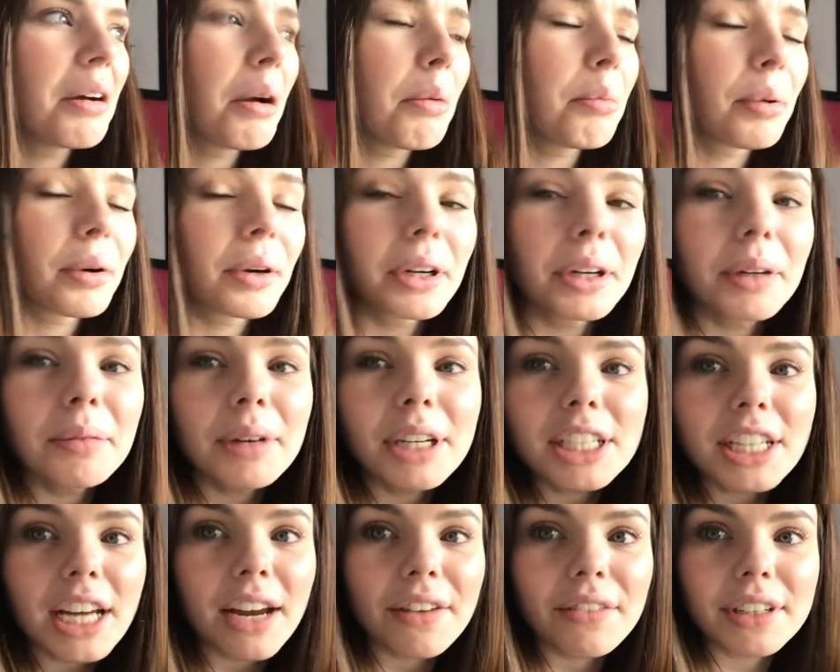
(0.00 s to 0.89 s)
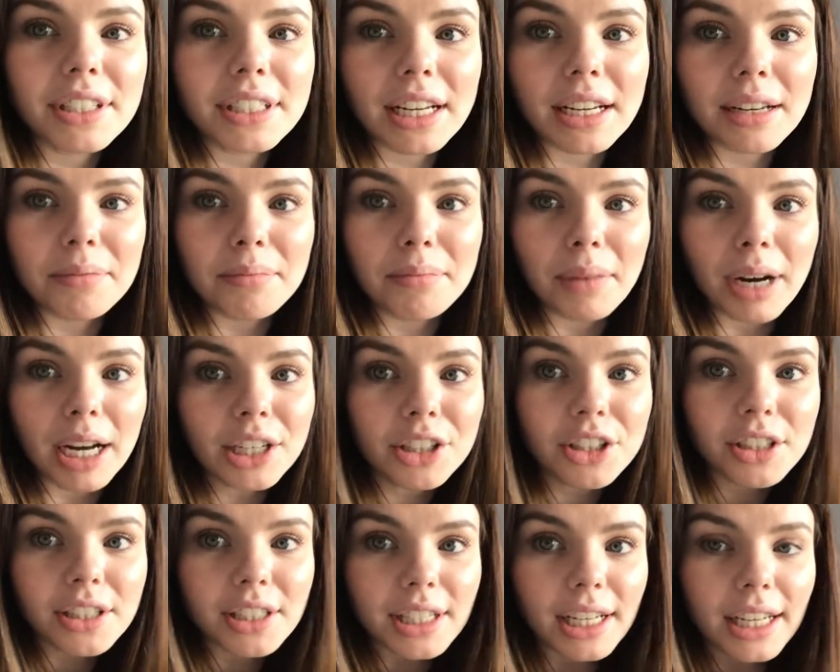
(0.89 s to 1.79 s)
I pretty much haven't done
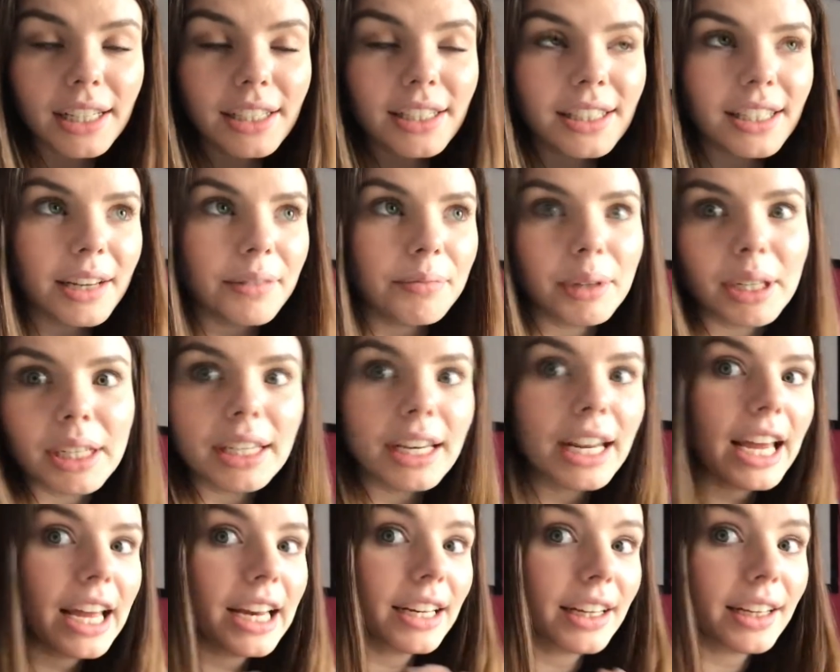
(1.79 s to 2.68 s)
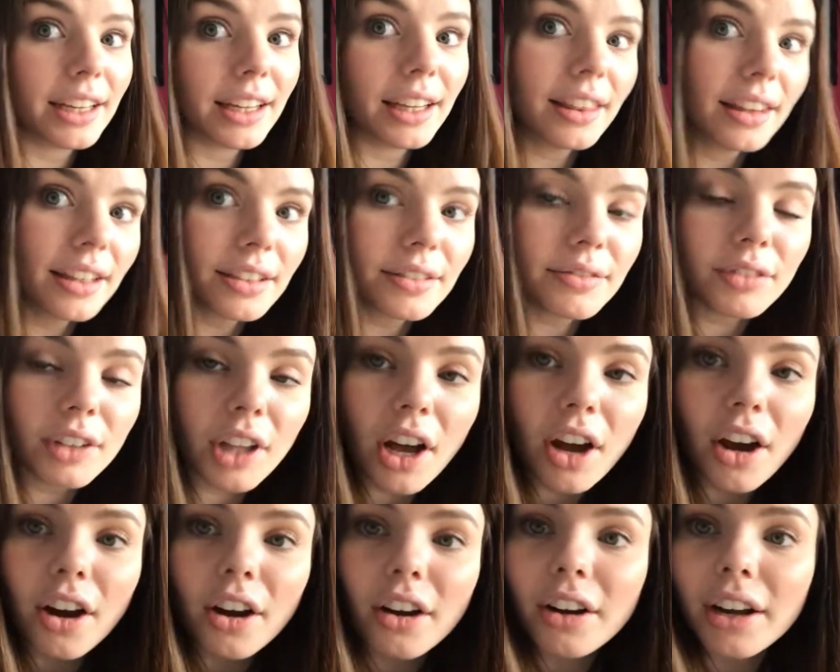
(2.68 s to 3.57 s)
much since. I've been editing this
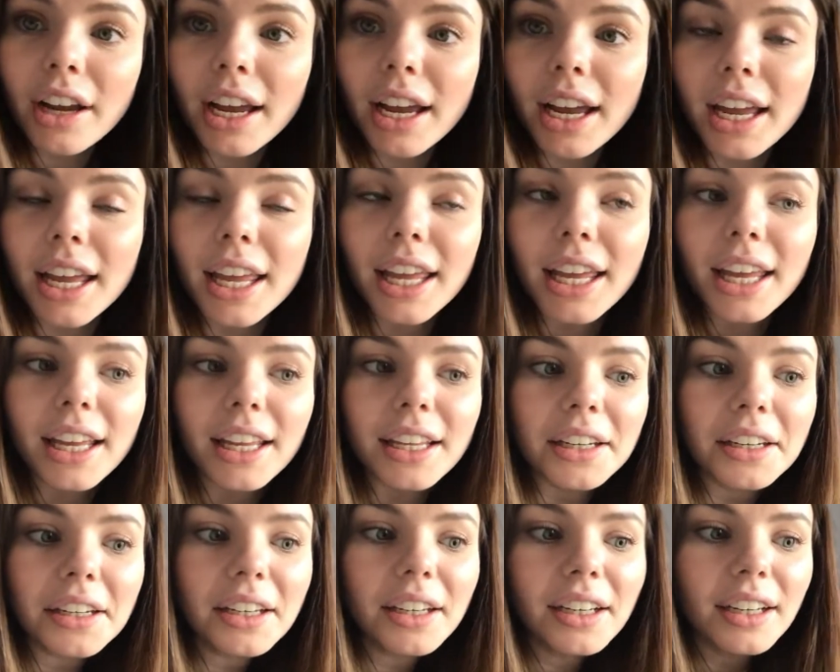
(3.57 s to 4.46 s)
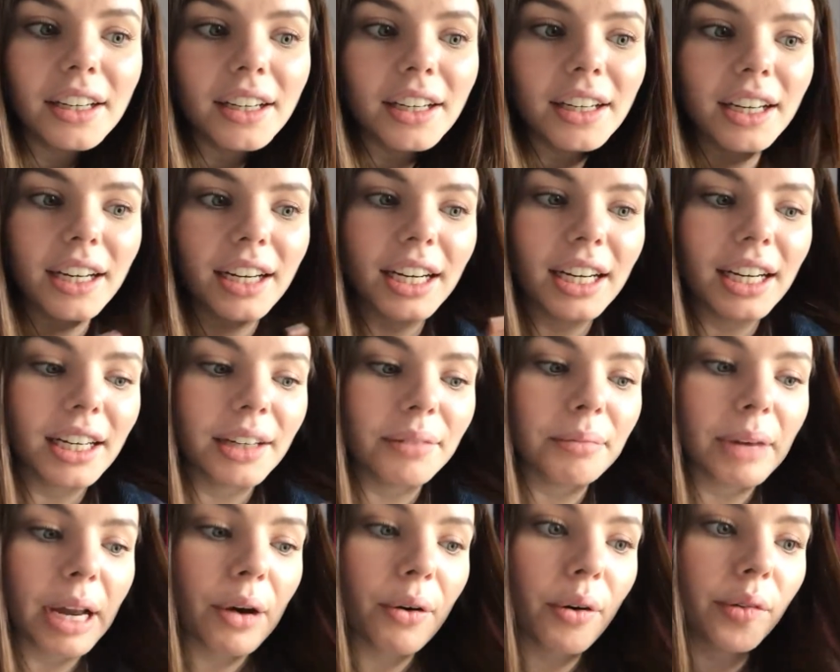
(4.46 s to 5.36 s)
vlog and
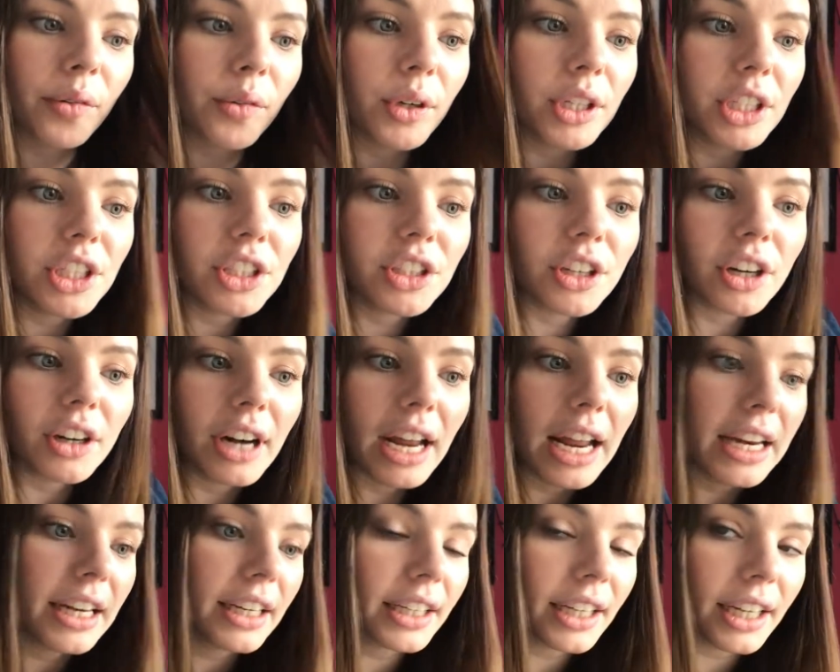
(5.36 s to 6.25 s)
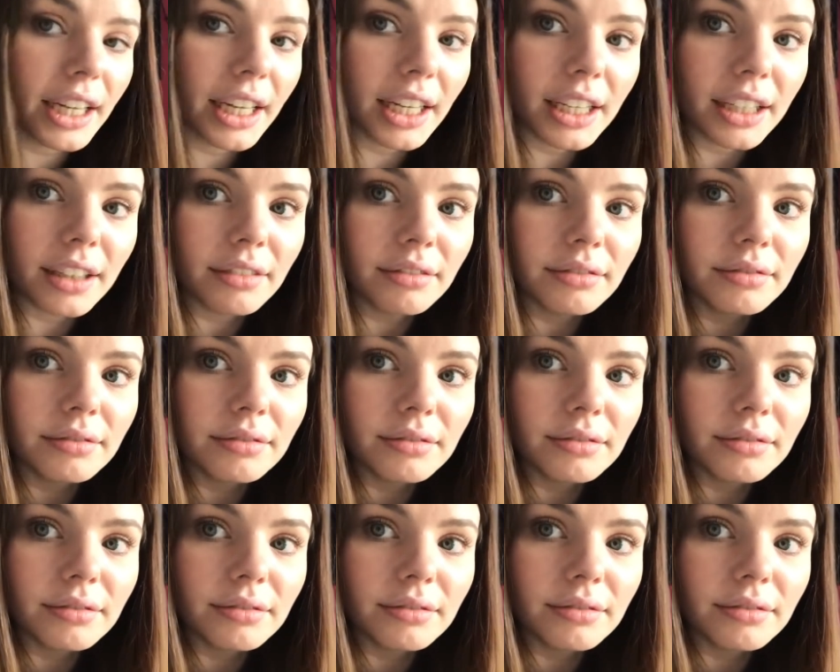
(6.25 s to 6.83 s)
um, now I'm going to start editing